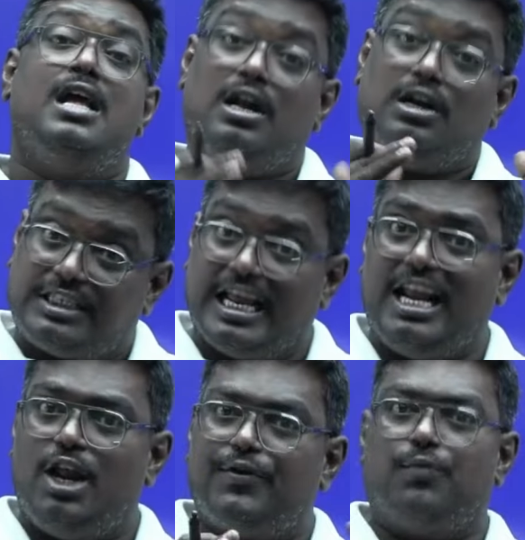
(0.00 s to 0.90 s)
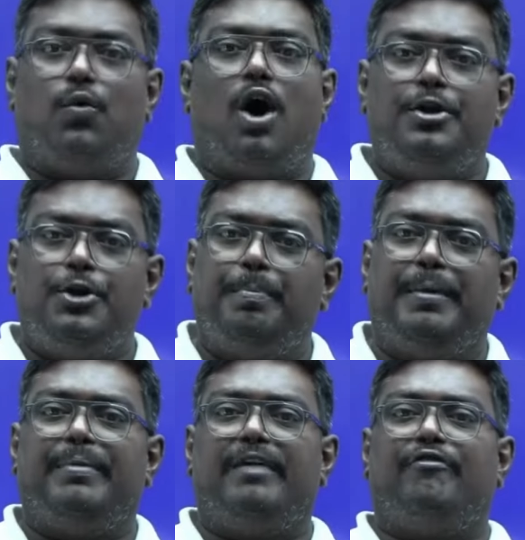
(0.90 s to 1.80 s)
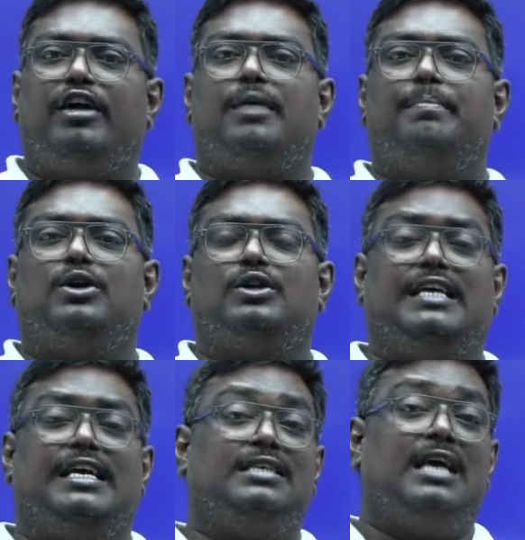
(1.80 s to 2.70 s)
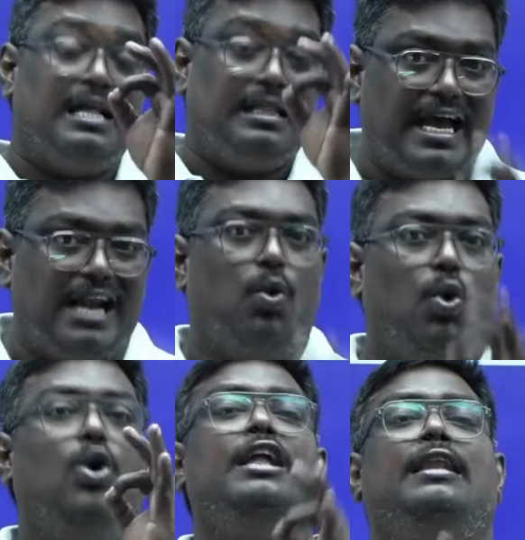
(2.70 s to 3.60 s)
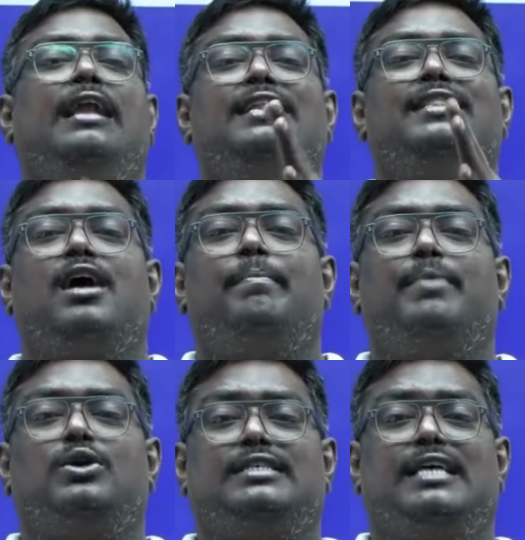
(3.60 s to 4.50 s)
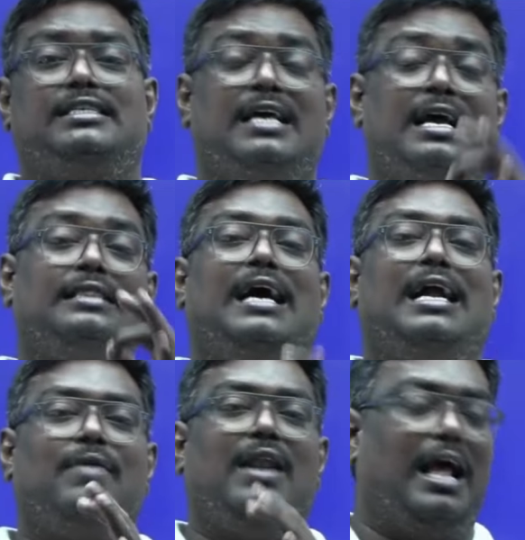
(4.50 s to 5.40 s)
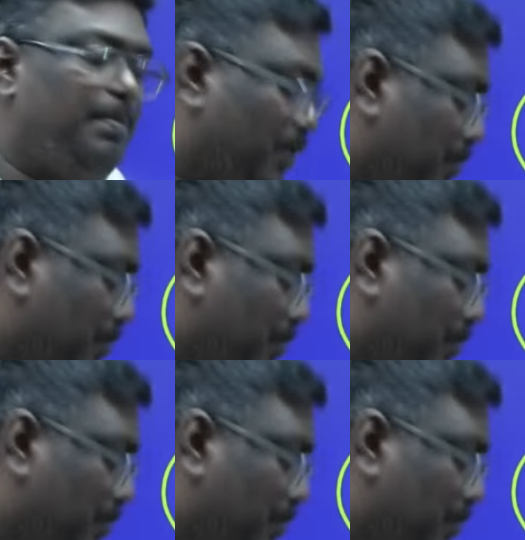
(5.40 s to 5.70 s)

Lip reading: Still, if you want to prepare for computer science, then only write the computer science. That will help you.